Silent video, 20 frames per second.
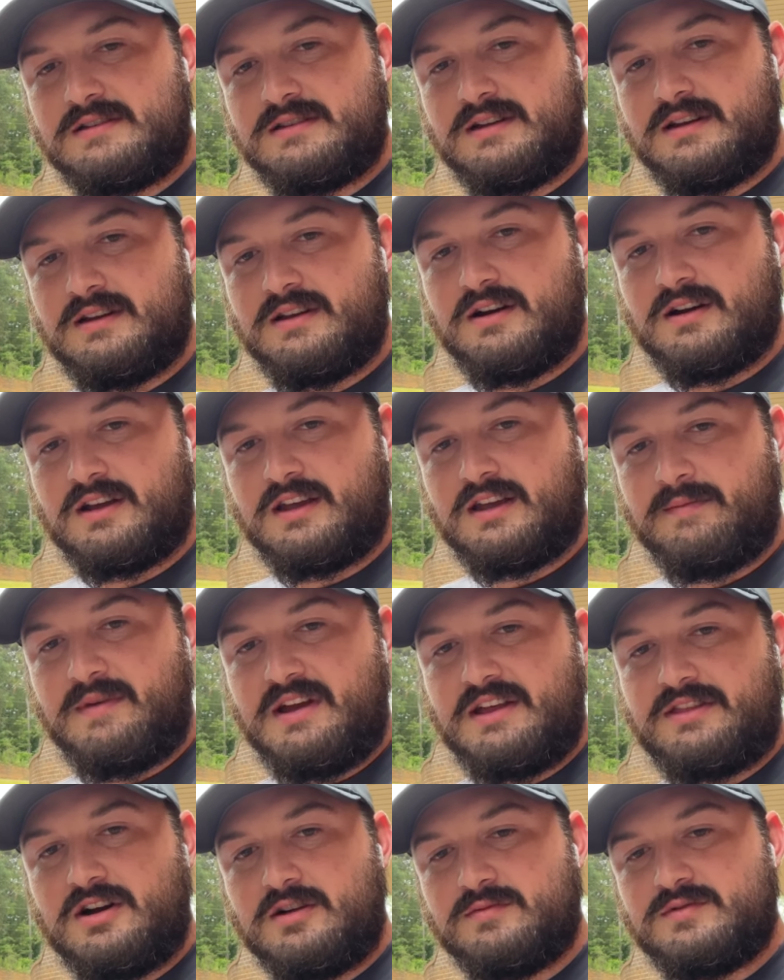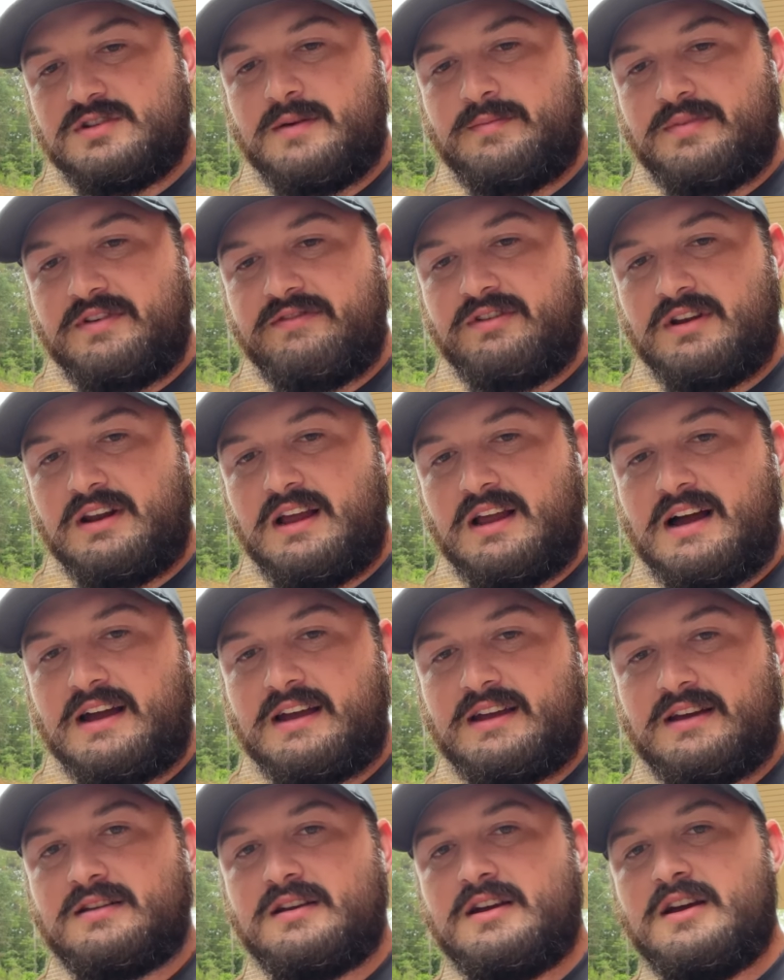and give me a thumbs up if you like
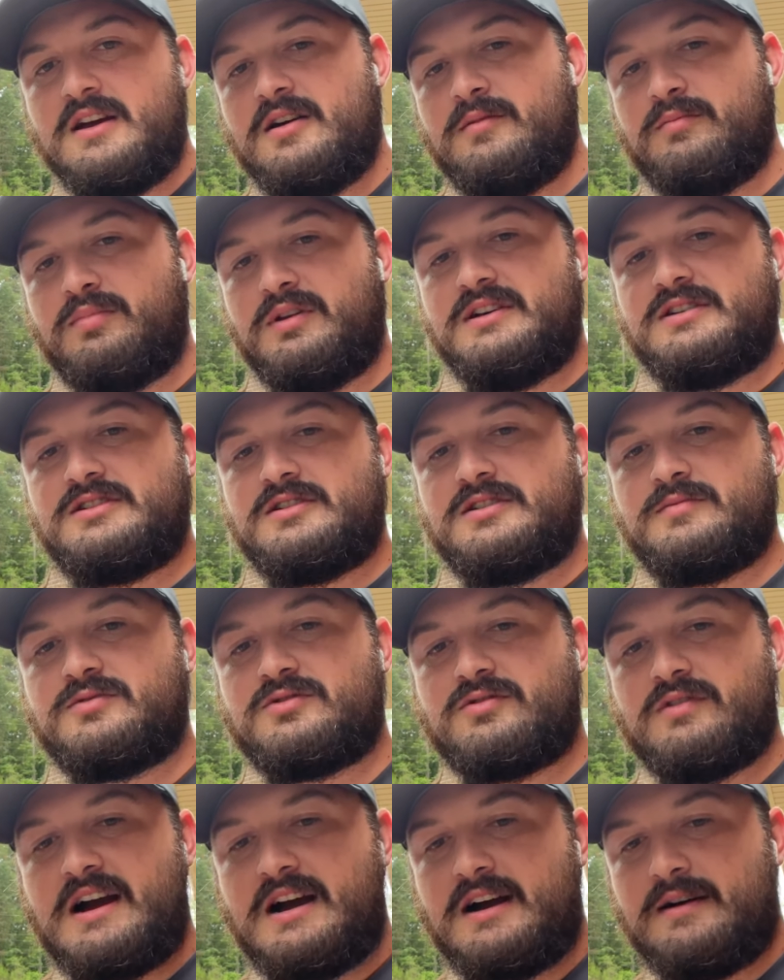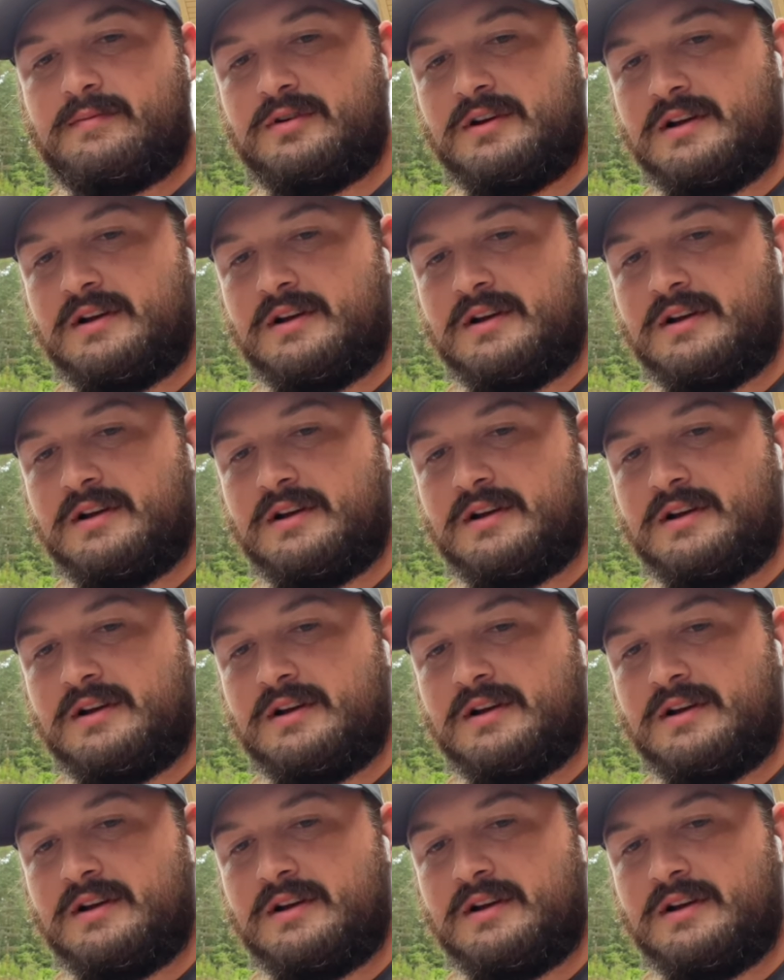it. Please subscribe.